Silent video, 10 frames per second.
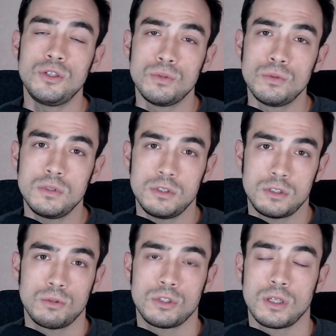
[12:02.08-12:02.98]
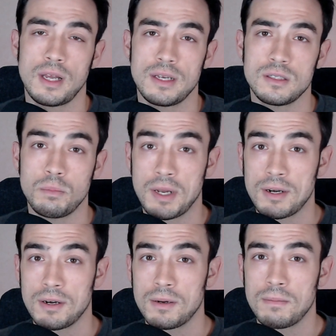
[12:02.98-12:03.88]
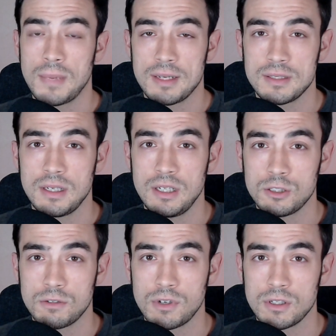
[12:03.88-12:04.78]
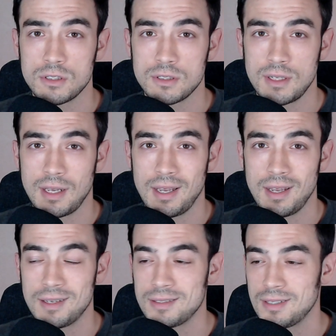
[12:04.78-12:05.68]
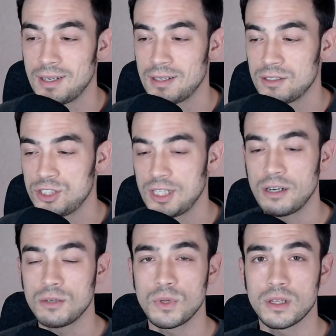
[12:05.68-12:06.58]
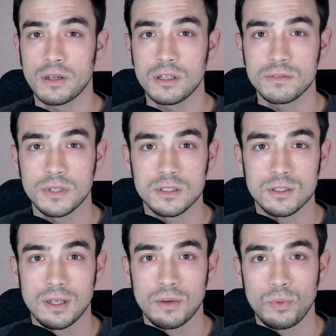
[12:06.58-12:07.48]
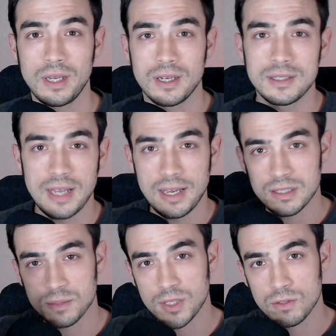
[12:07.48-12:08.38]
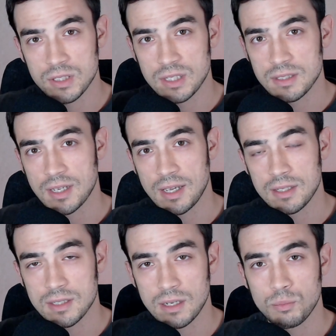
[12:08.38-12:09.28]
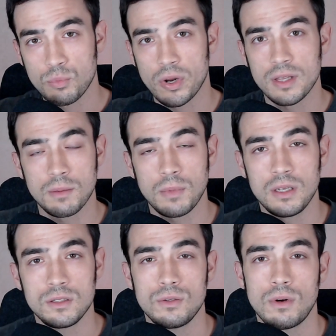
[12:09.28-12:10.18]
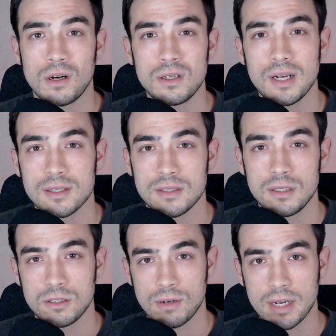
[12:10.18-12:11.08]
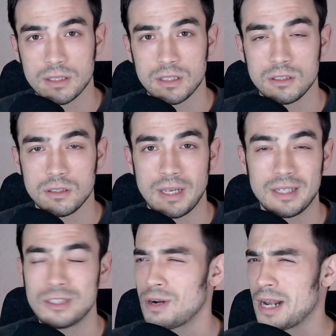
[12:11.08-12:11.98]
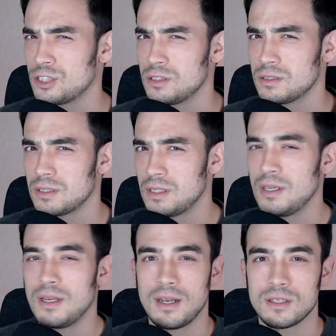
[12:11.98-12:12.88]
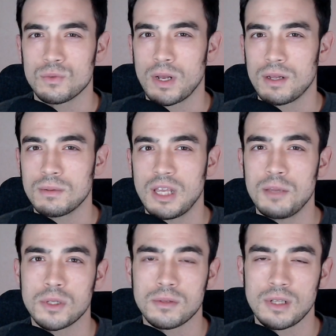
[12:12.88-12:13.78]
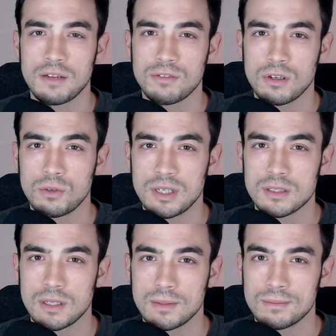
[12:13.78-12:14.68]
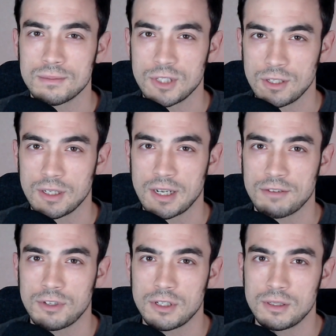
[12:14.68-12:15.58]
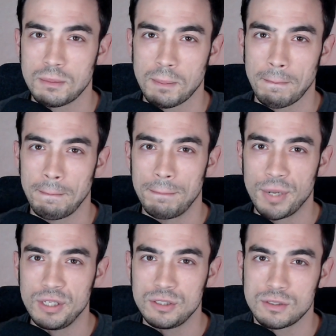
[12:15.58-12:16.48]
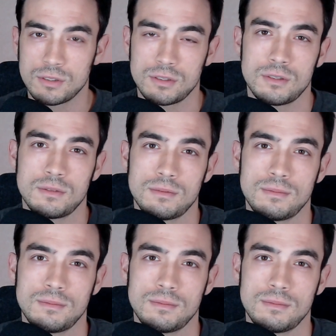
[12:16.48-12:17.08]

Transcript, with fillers: you socialize better as an introvert and uh, share it with all of us so that we can take some of those insights and bring them into our next interact- interactions as well. Keep up the lifelong questing. Good luck. Have fun. Peace.